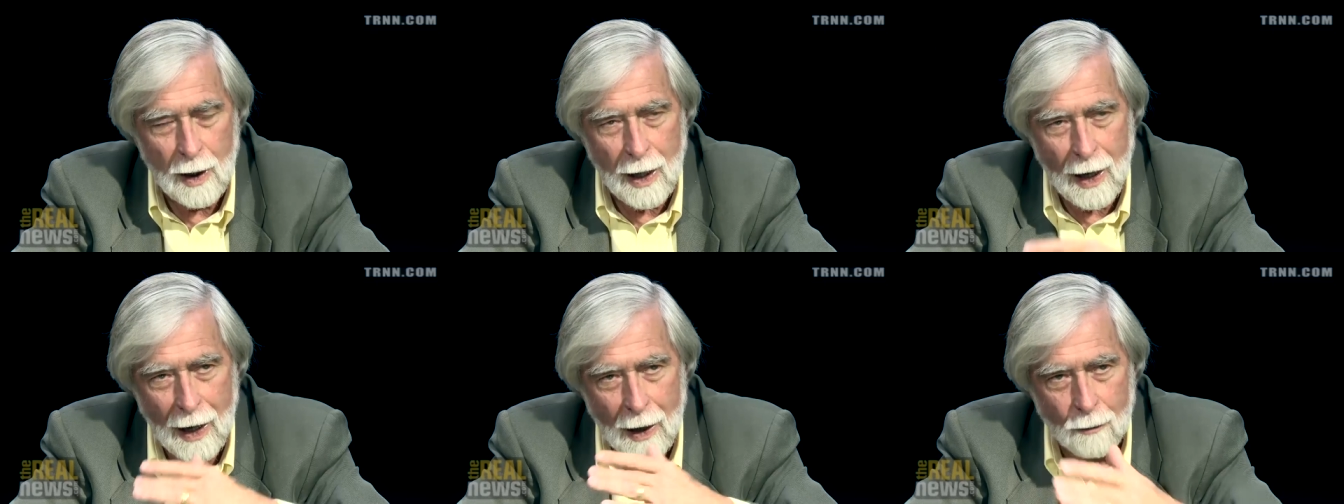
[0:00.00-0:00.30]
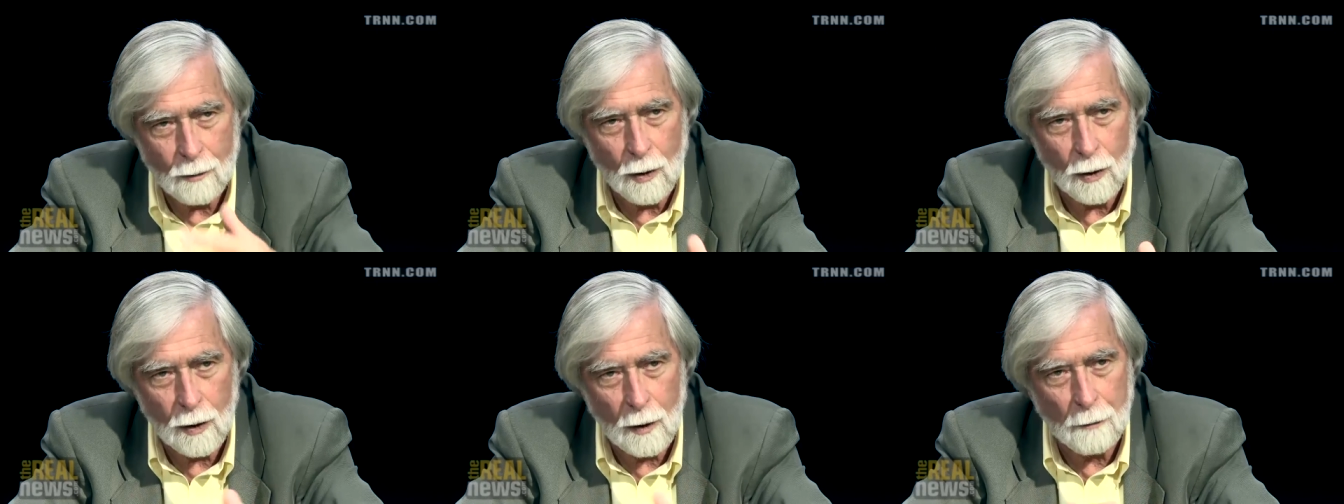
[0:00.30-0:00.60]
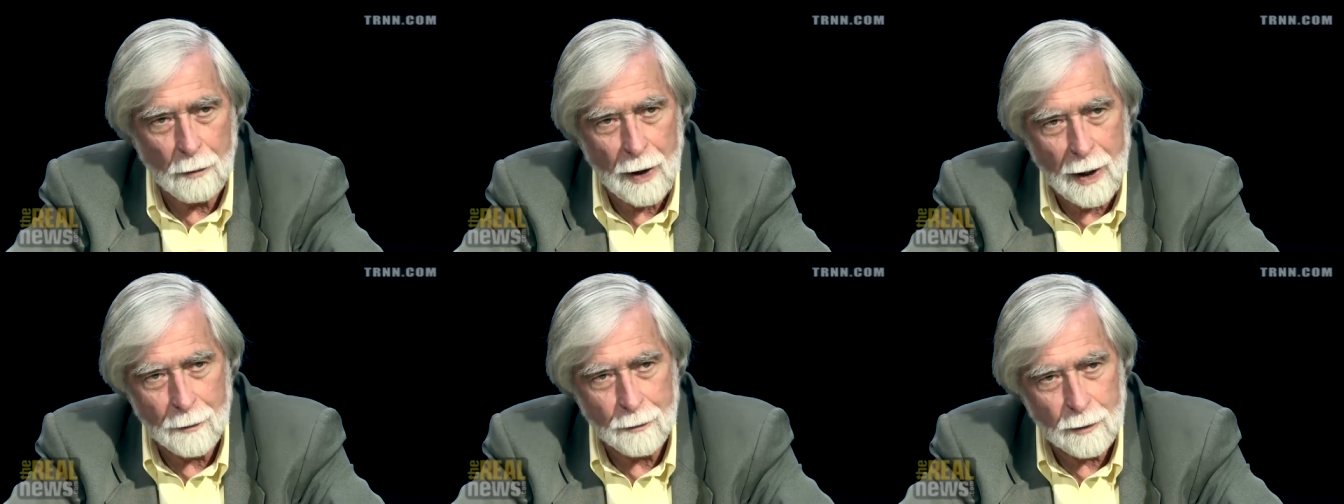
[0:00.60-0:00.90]
I wrote a
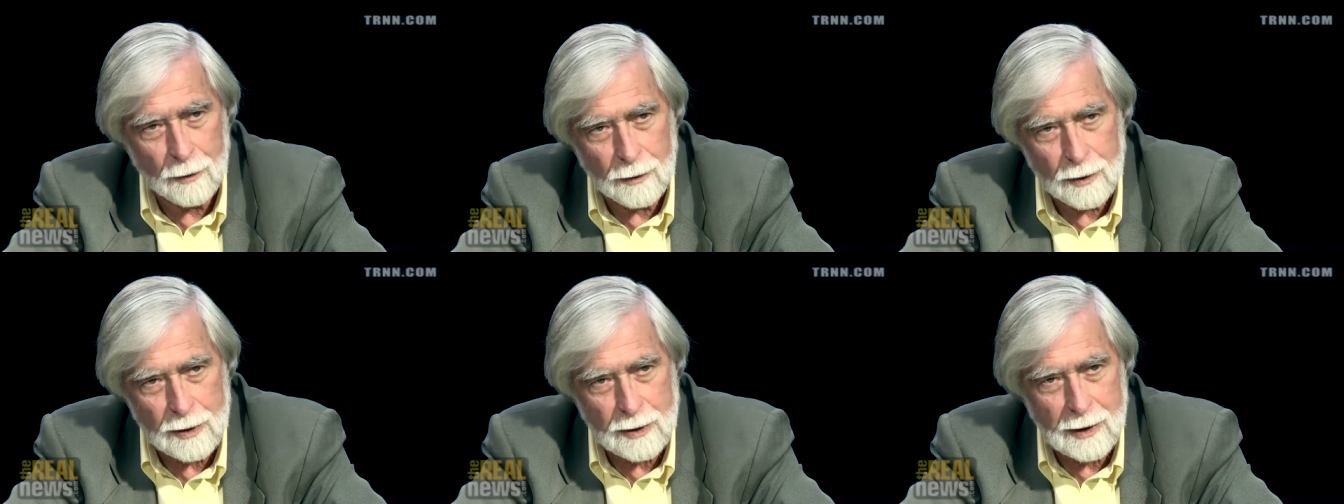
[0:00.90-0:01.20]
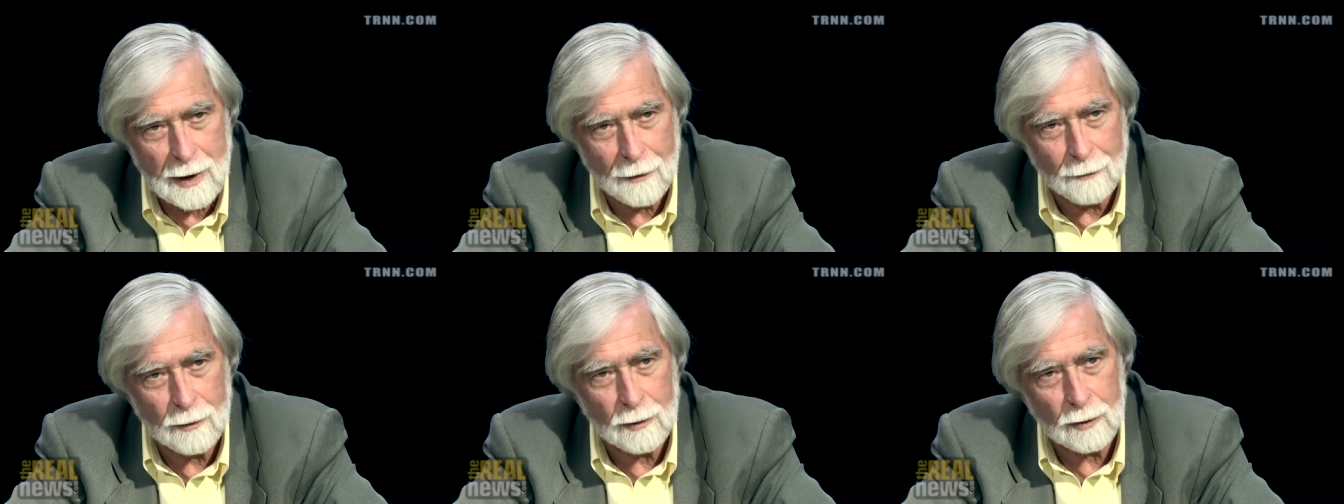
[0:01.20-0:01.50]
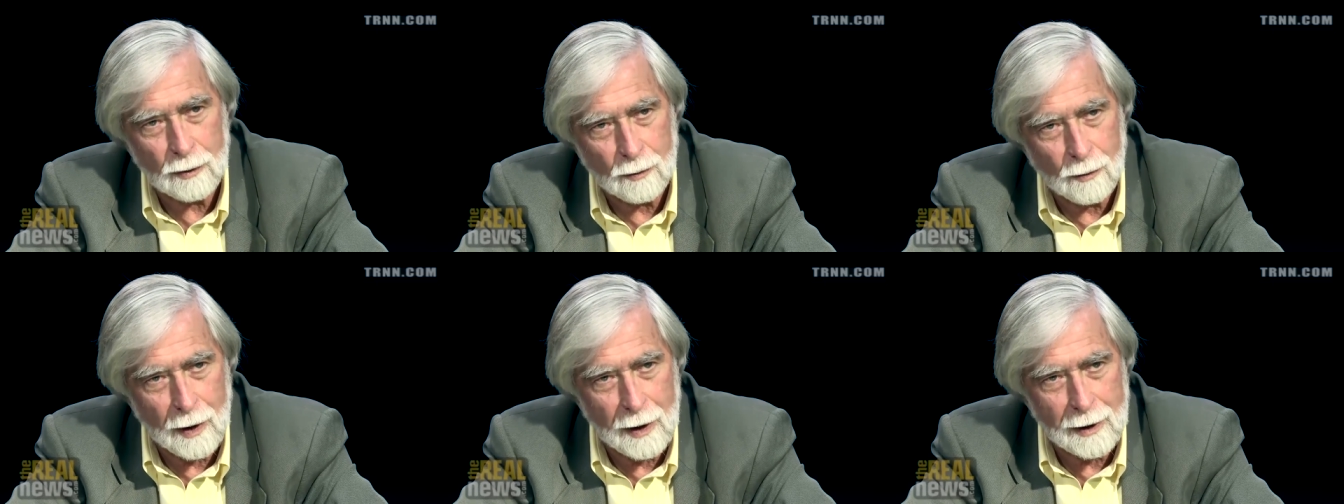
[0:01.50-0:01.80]
paper in the
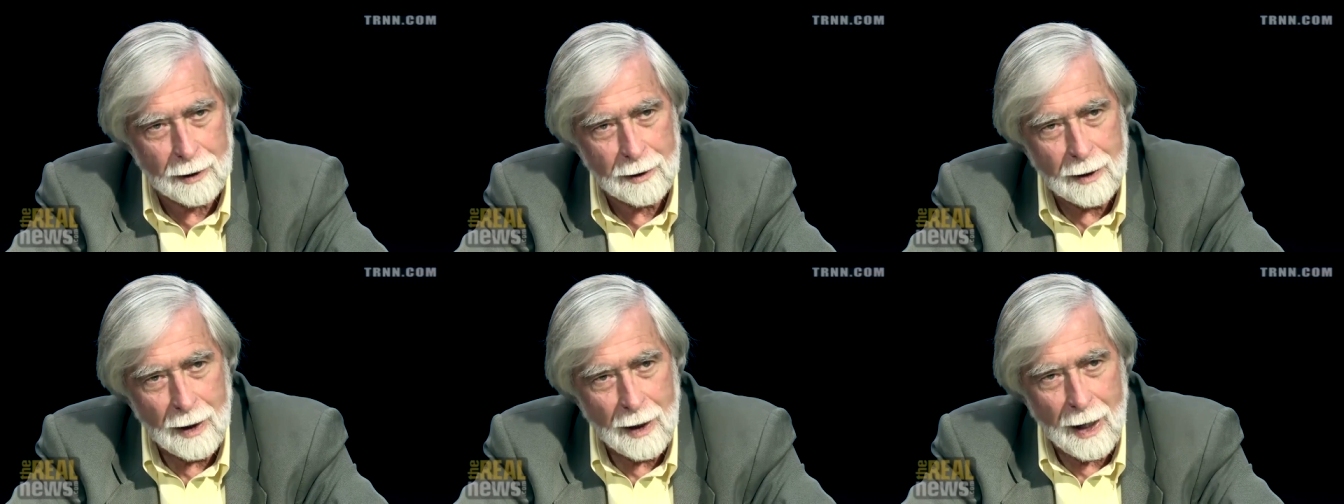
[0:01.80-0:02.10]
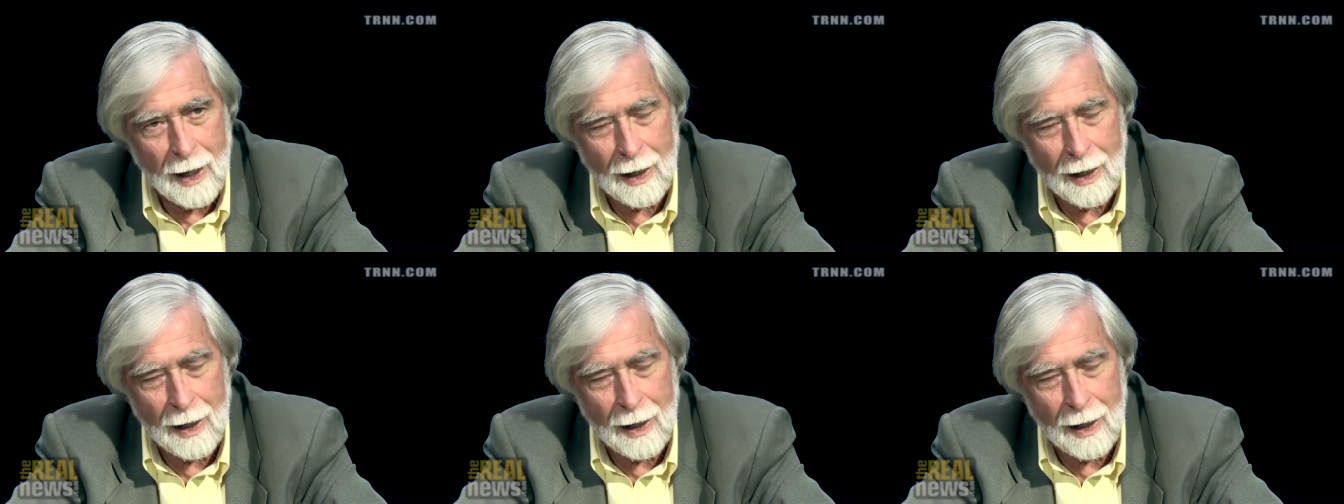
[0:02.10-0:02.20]
seventh grade,